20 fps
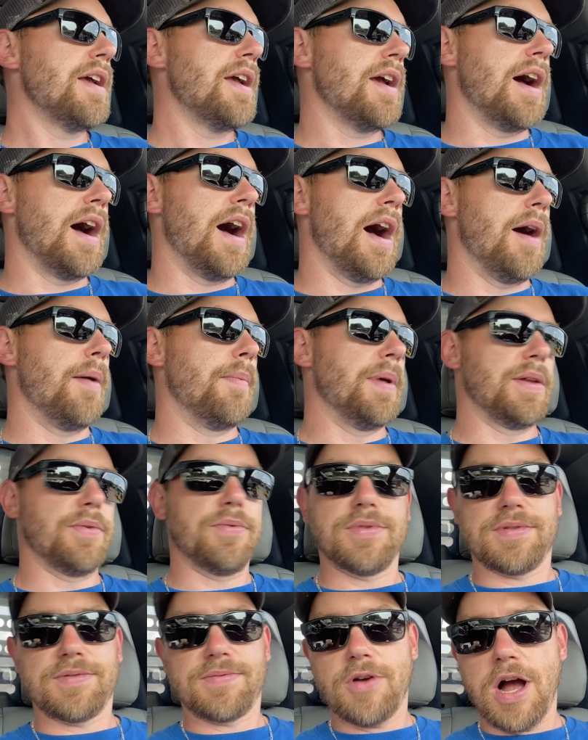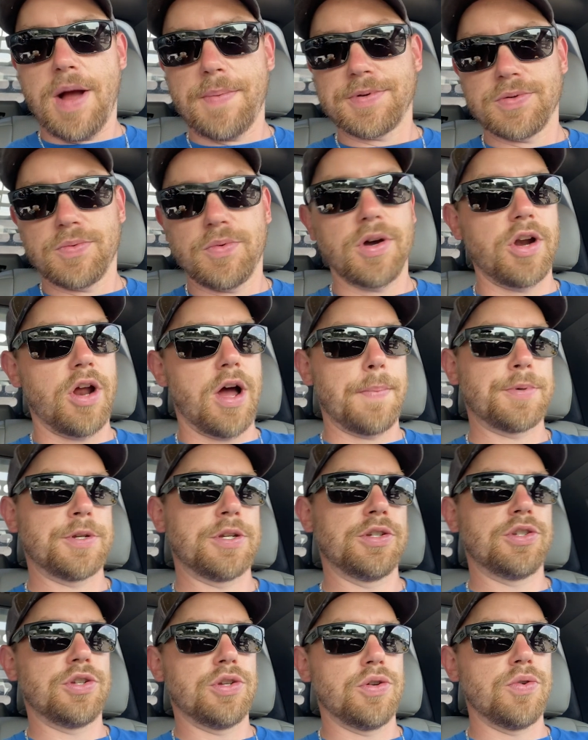Uh, that was option one.
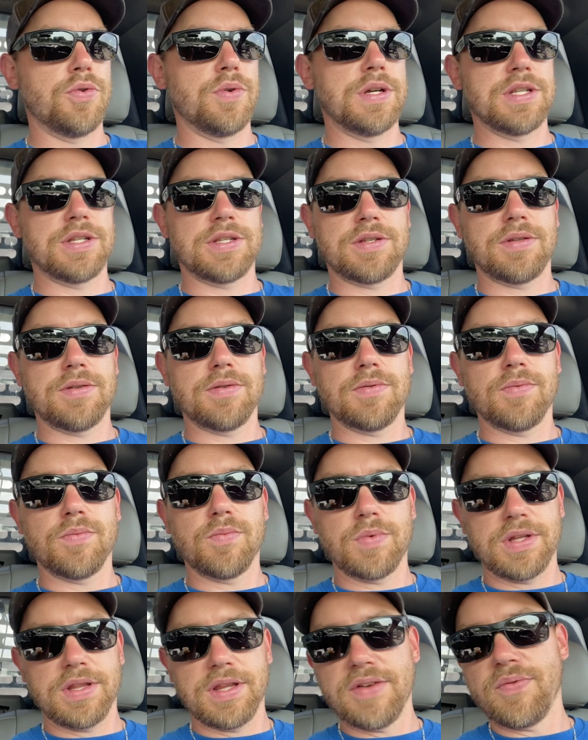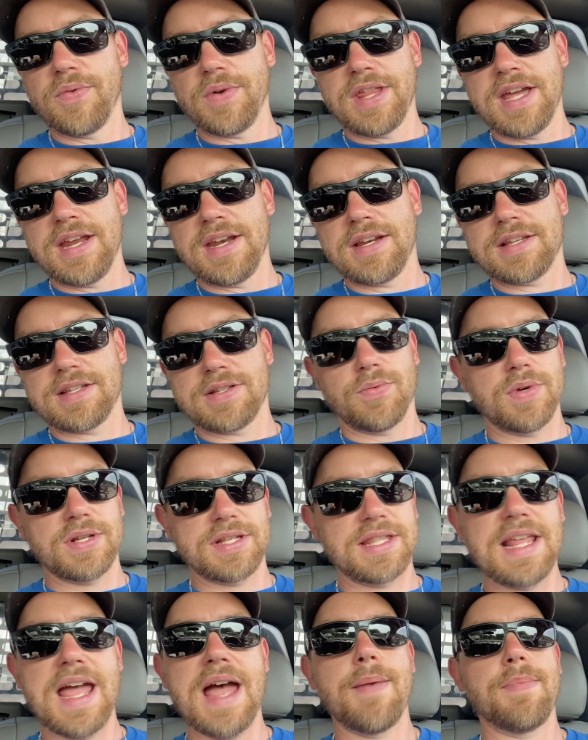Option two is we live with it because it
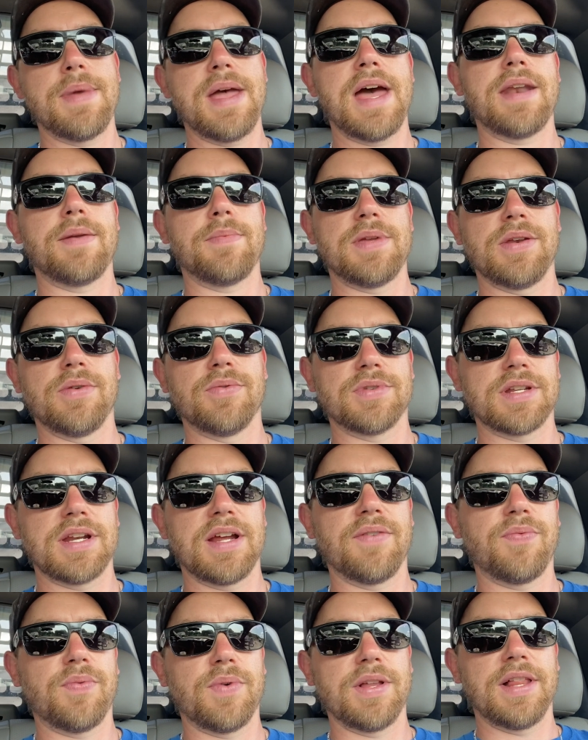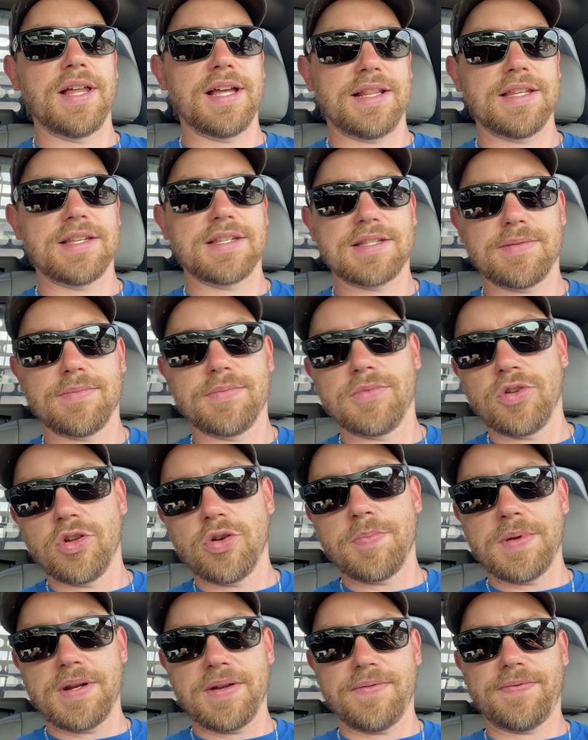wasn't that bad. I mean, it was enough where like this
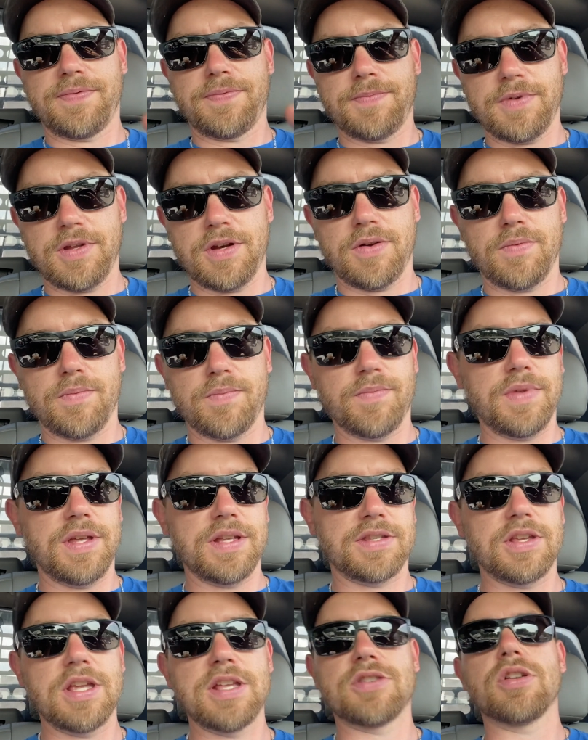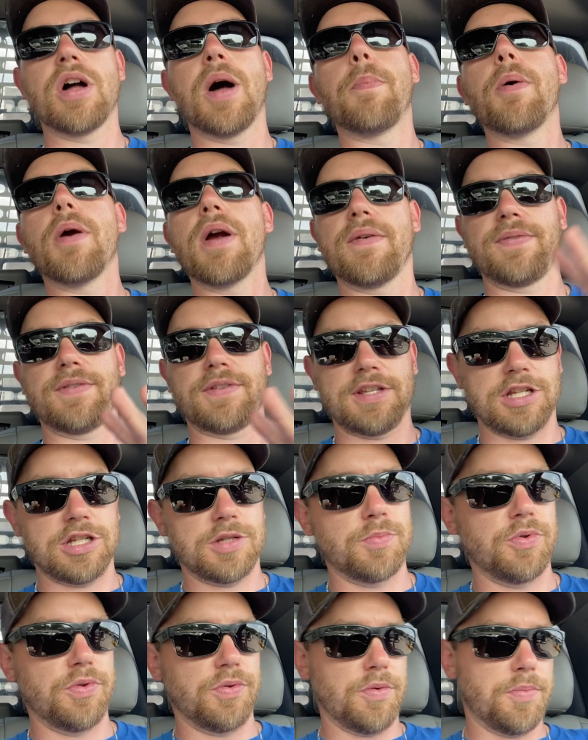little bit of you know, it's it's not perfectly
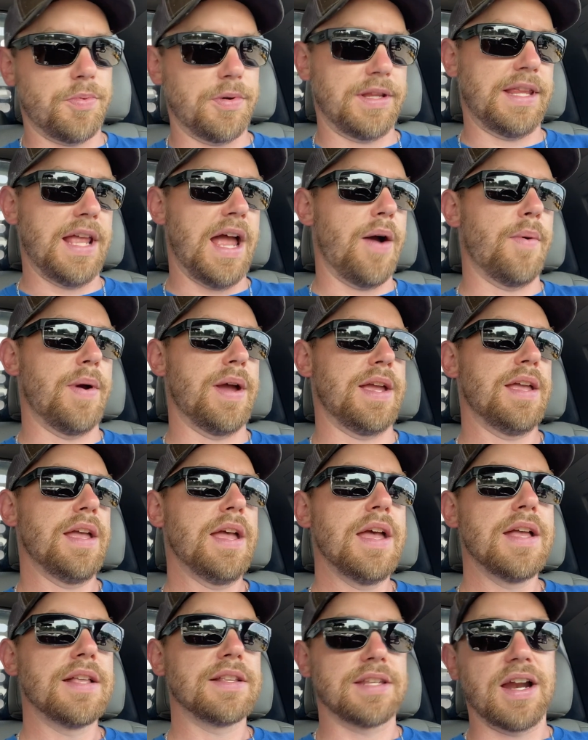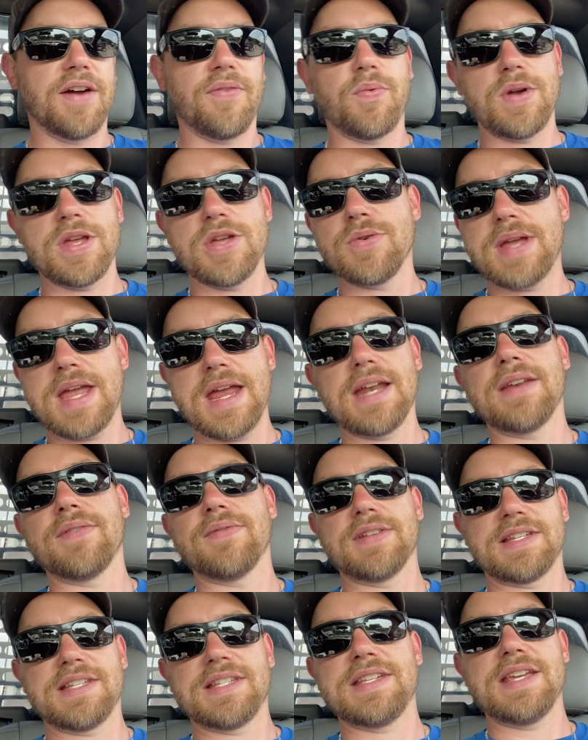smooth. We'll put it that way. It's enough where you can't
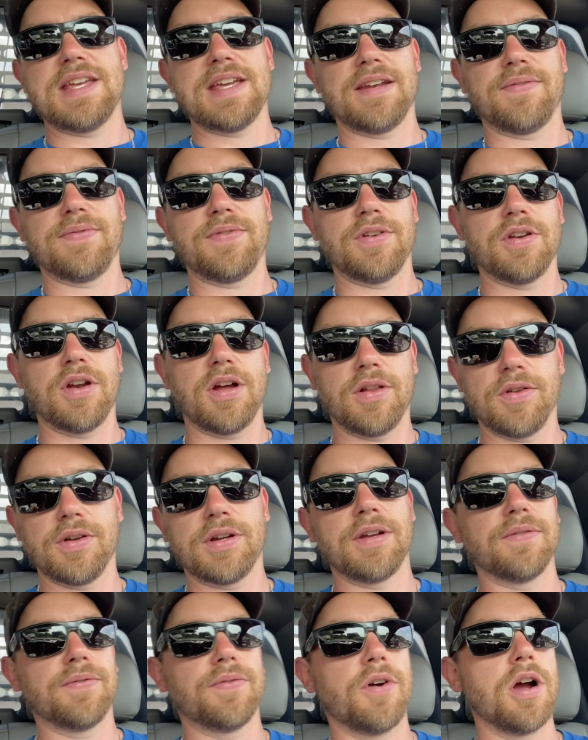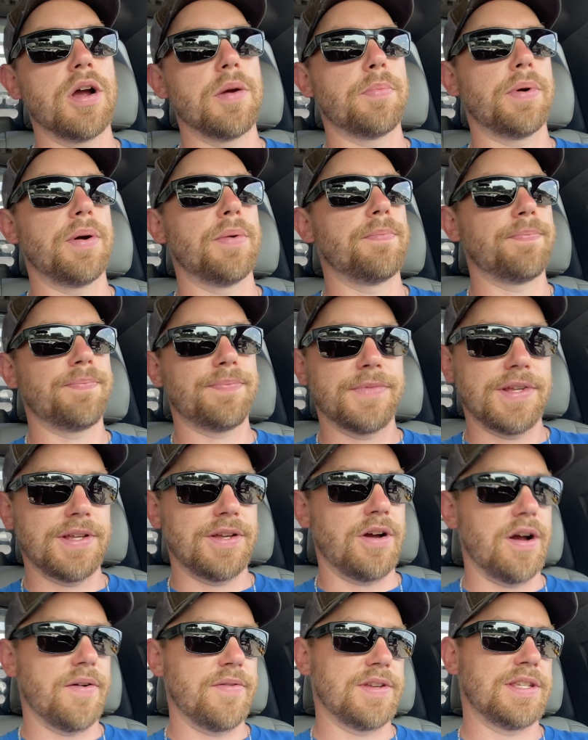even see it if you're not looking for it. But
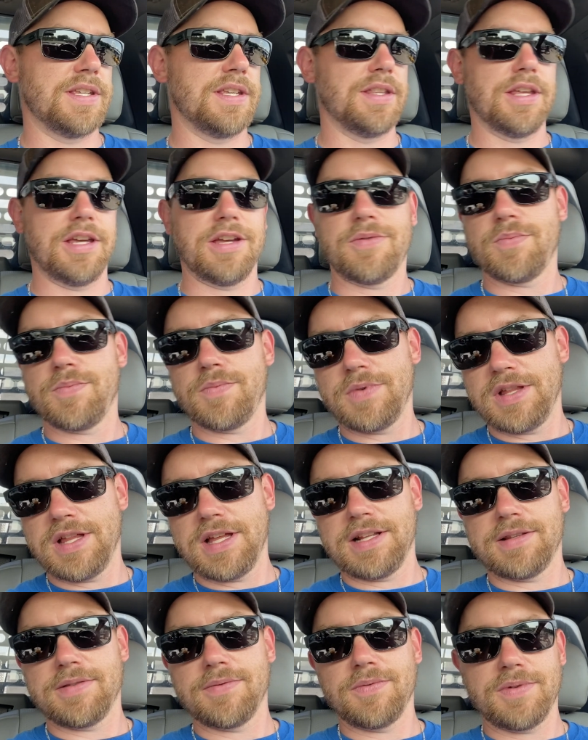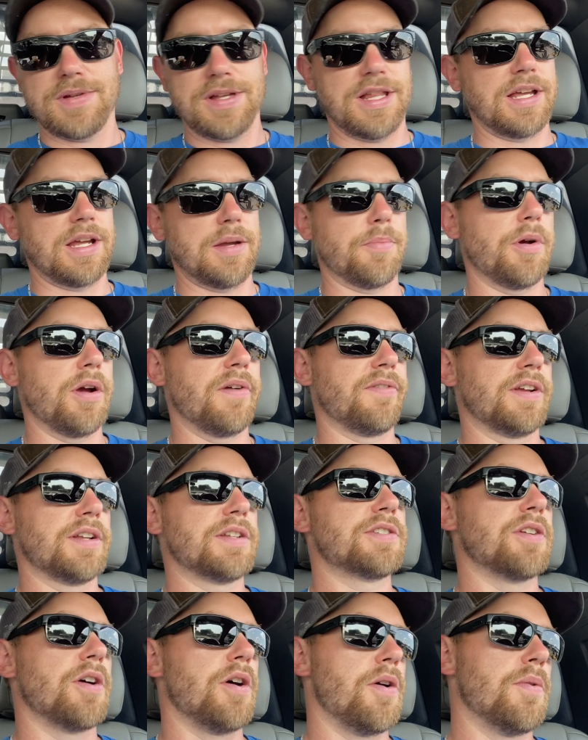obviously, like we like we like it
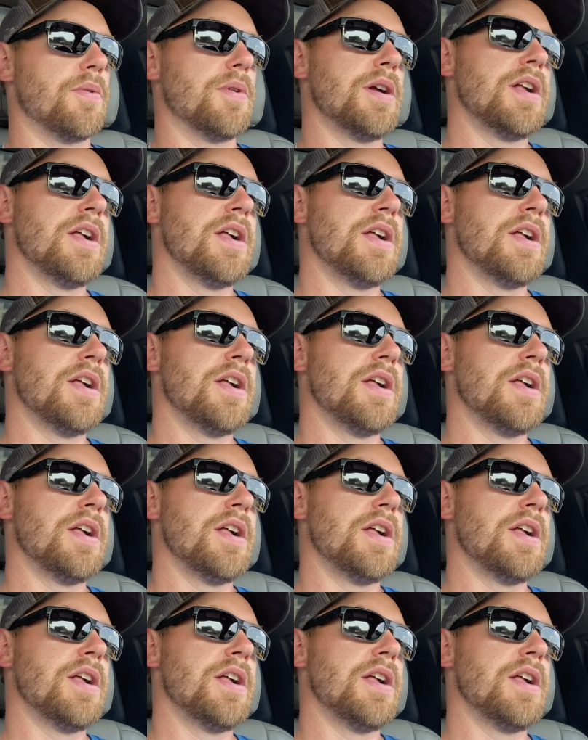perfect. So